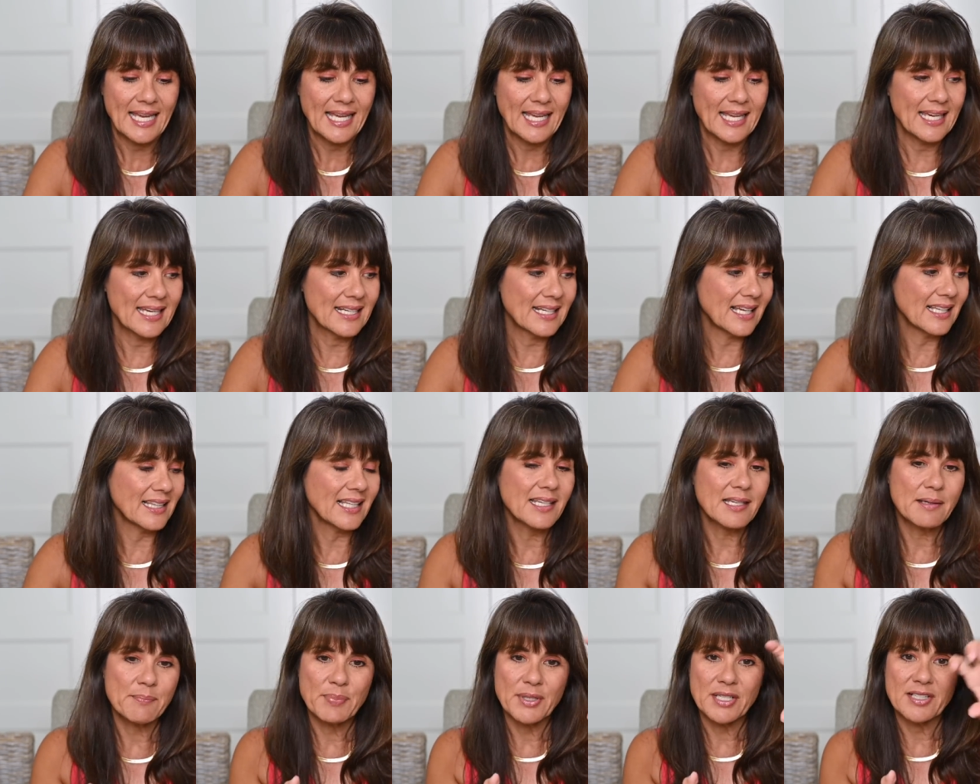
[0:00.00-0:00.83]
And I
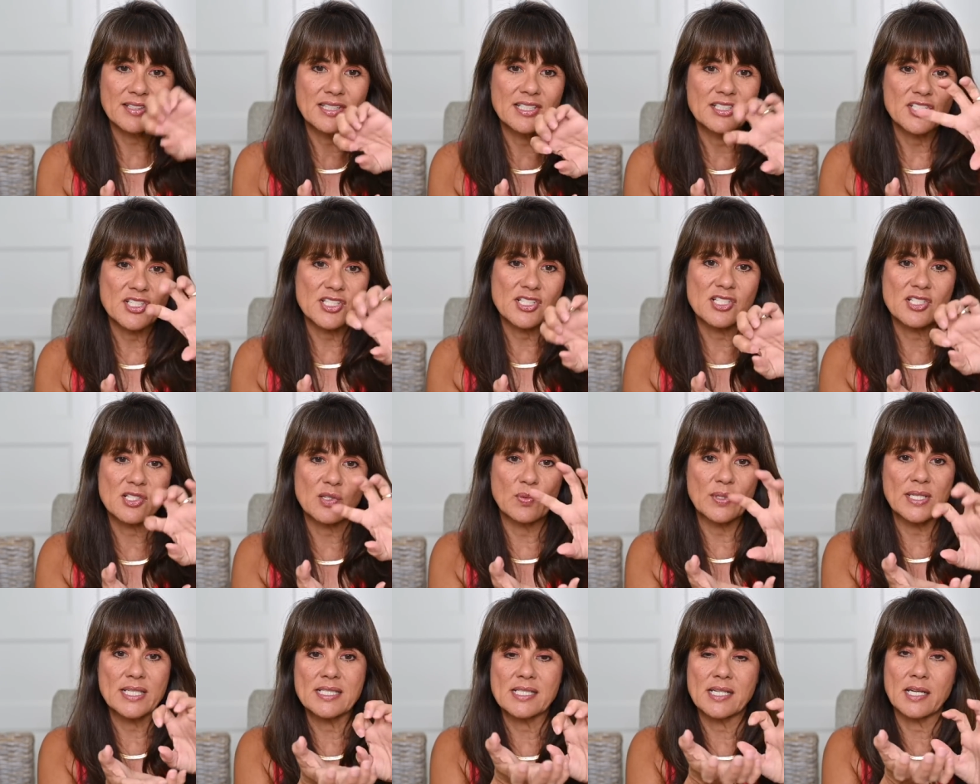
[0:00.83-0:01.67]
like it better than just
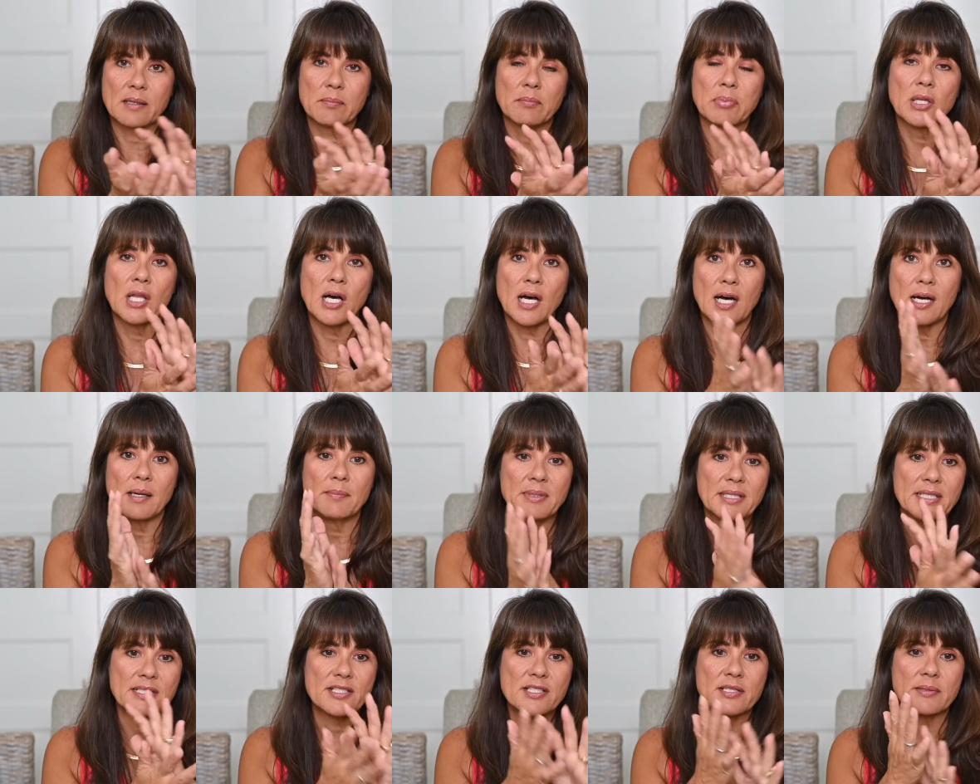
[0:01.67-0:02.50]
squeezing a blob
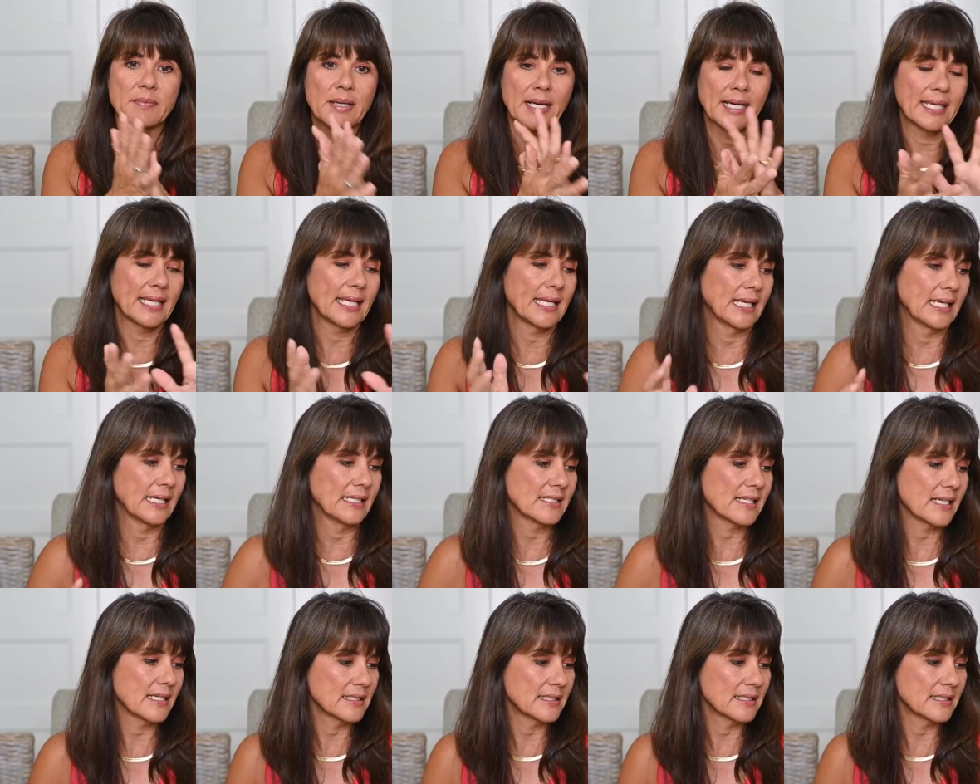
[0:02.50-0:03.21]
into my hand.